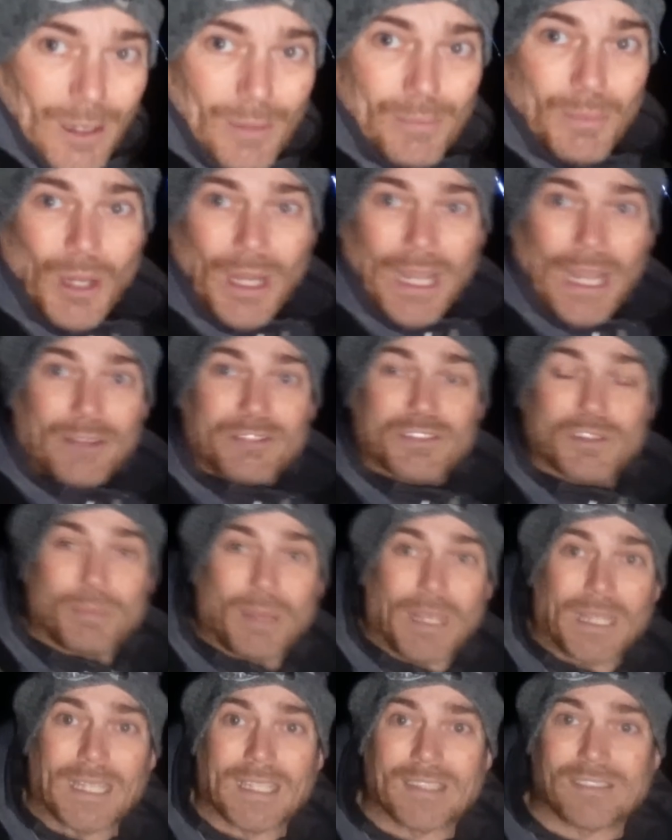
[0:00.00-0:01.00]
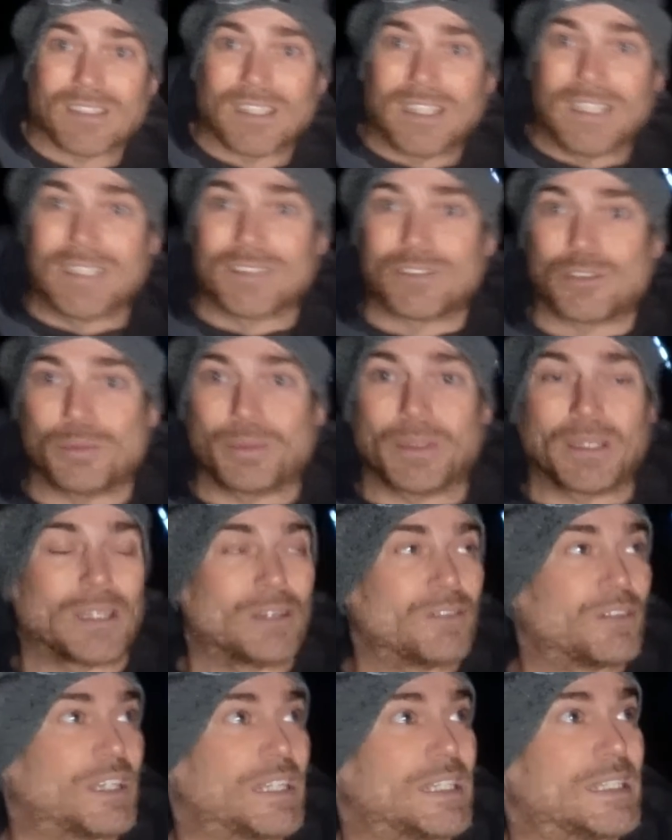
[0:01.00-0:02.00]
I might have to make this a little bit
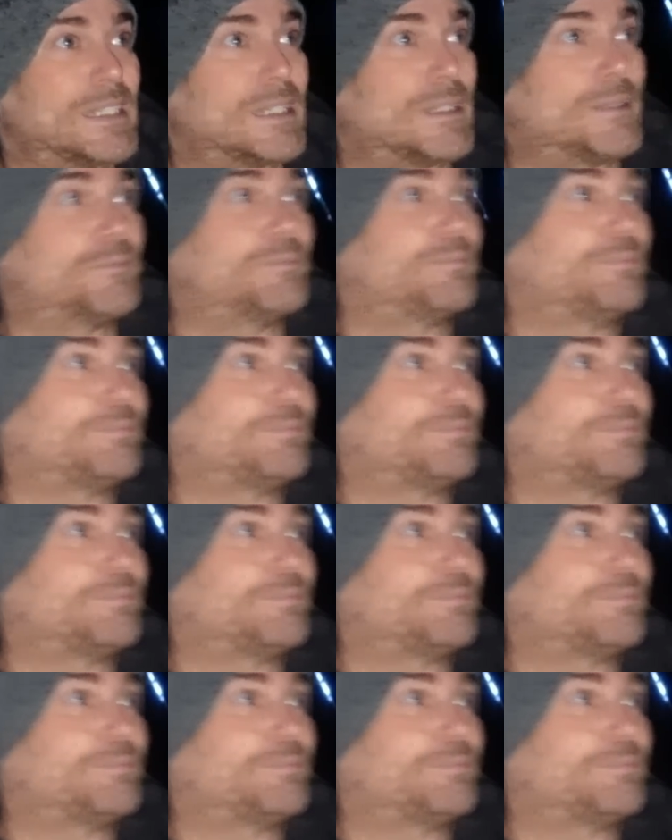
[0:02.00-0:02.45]
of a